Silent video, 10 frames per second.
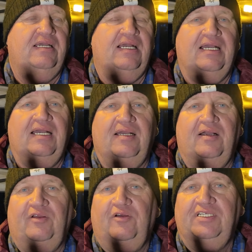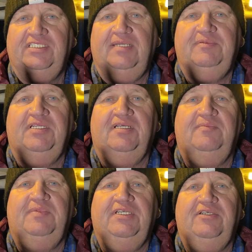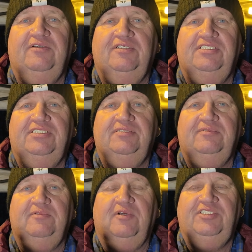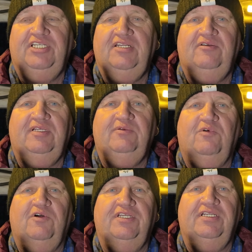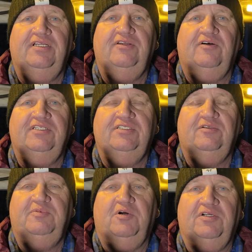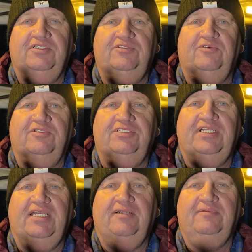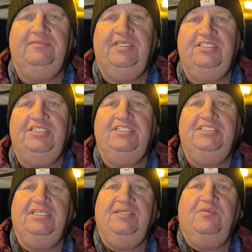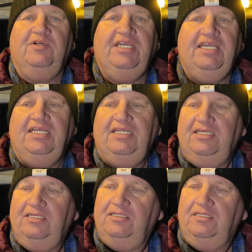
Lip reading: and I accepted it because I genuinely wanted a nice little pocket torch. Now, as you can see in my hand,